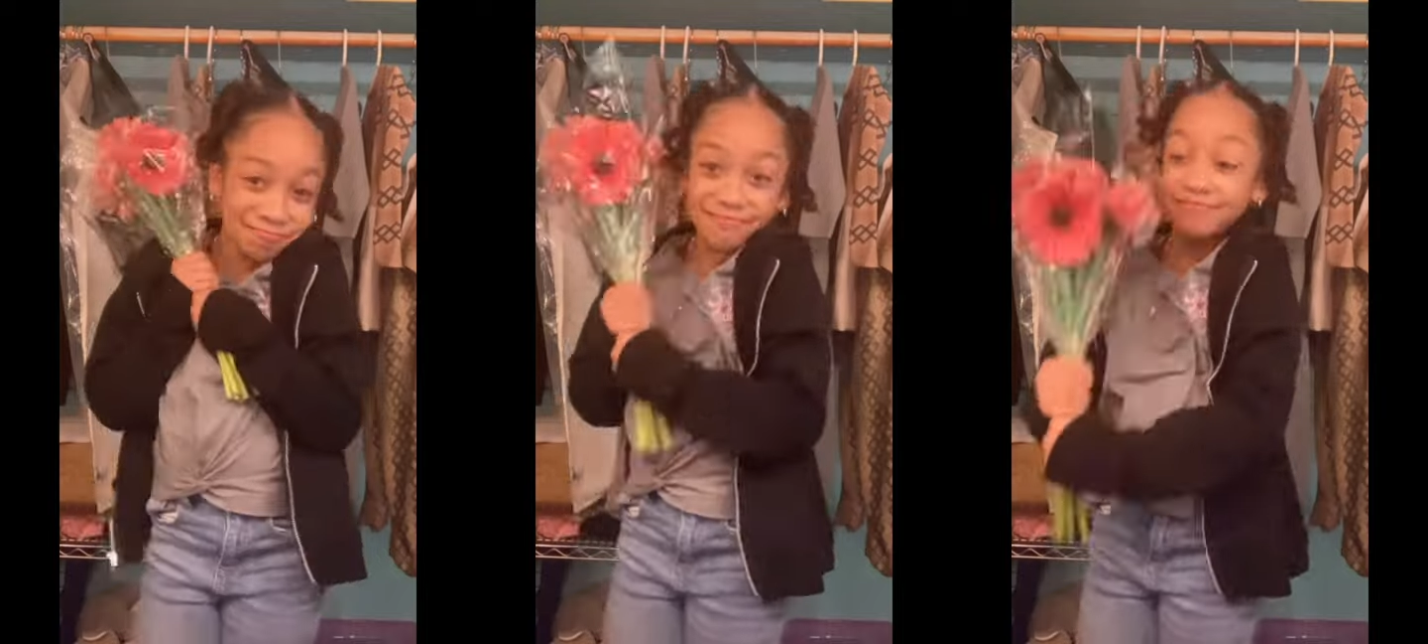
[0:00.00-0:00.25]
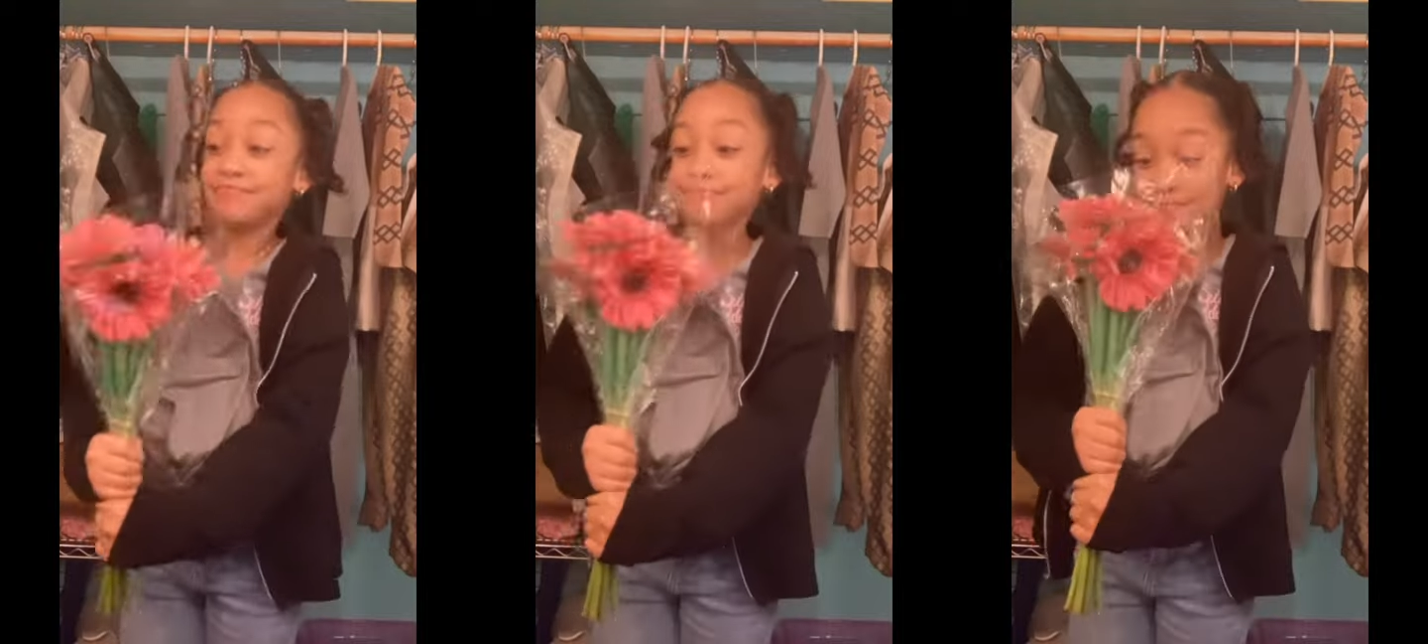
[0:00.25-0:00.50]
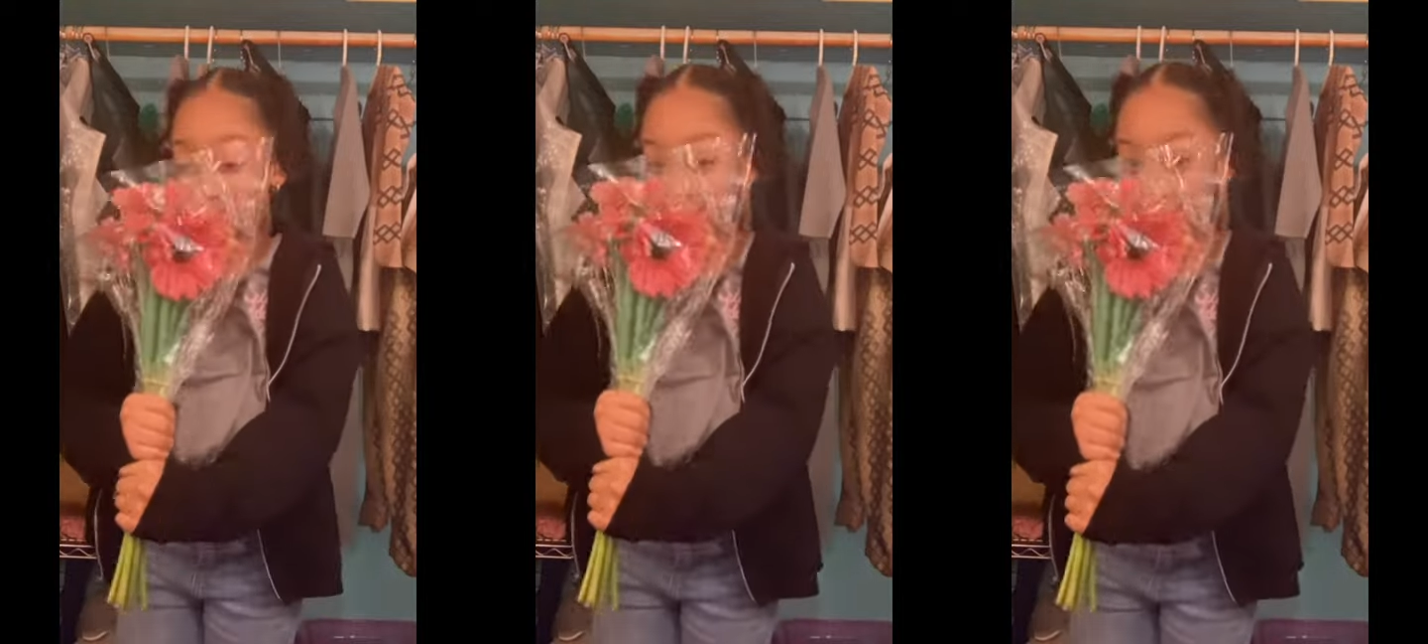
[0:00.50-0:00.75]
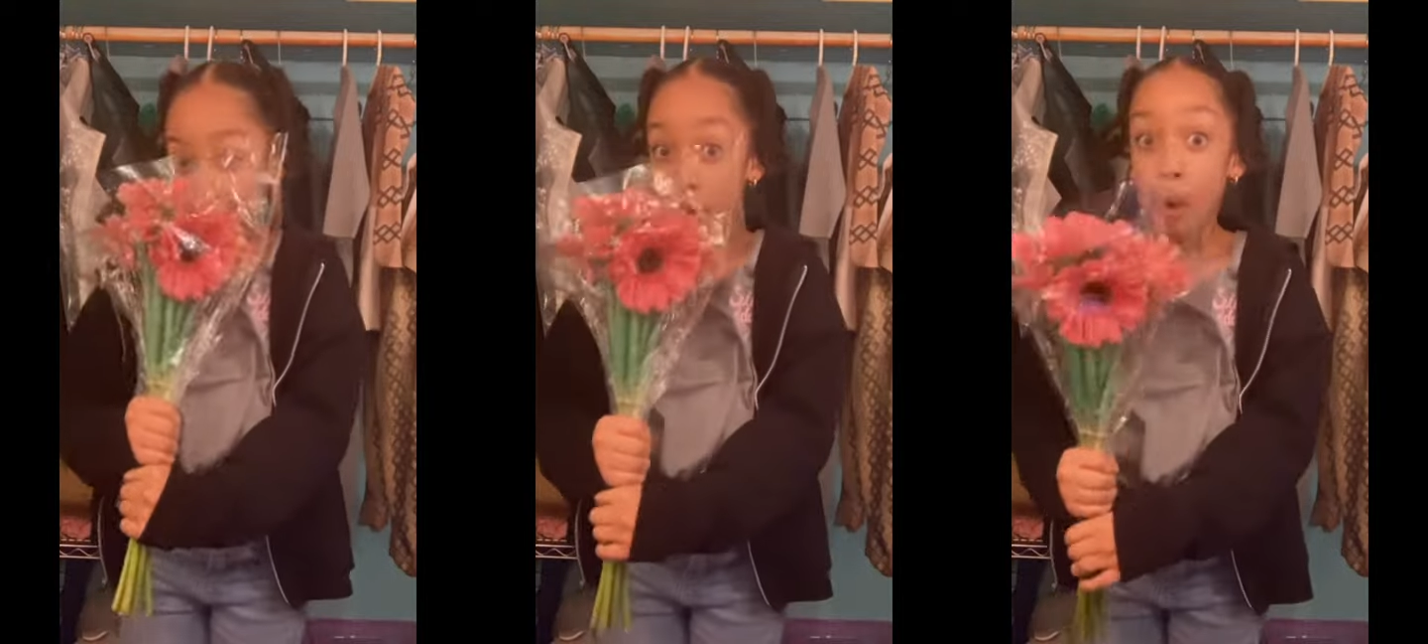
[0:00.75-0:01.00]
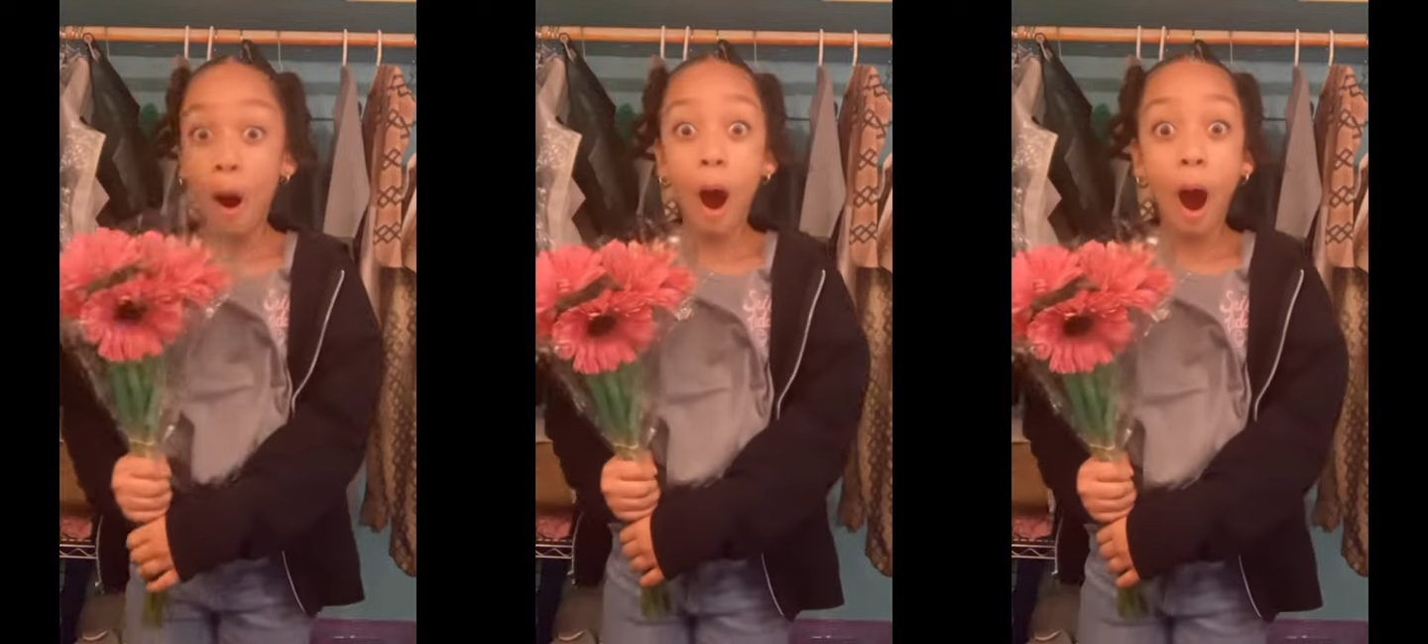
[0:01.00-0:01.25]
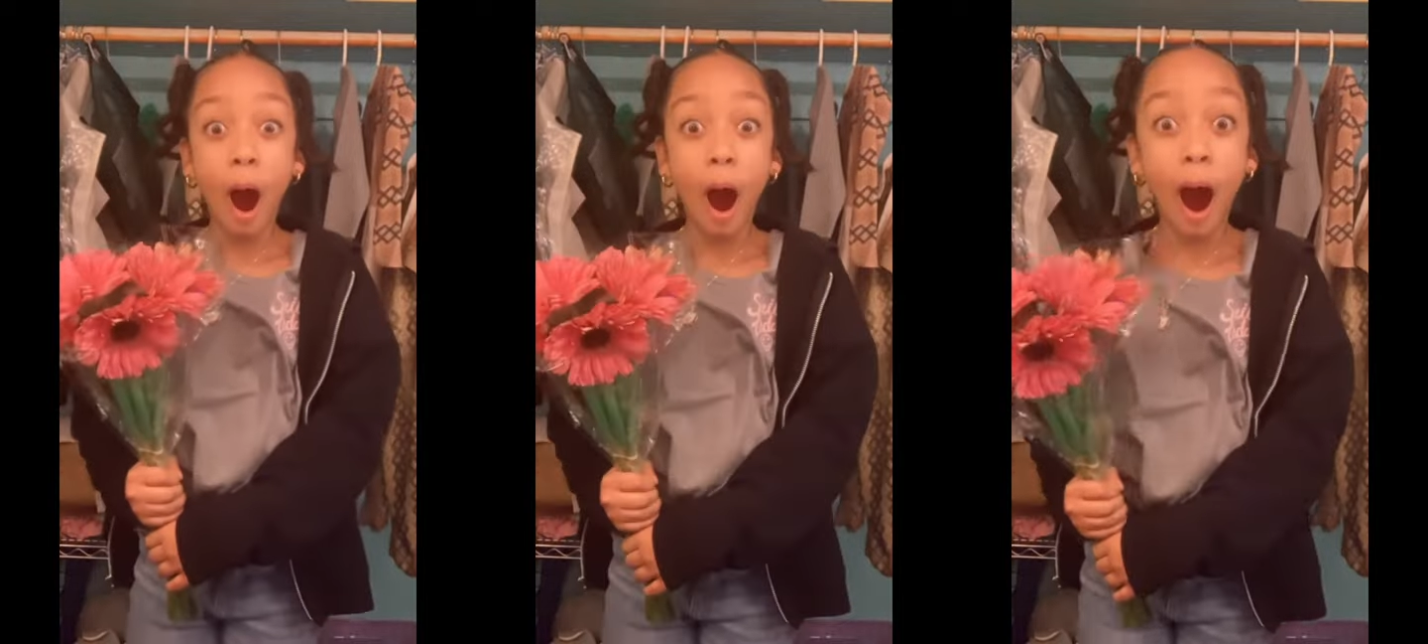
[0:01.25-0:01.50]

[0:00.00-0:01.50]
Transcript: Donovan gave me these beautiful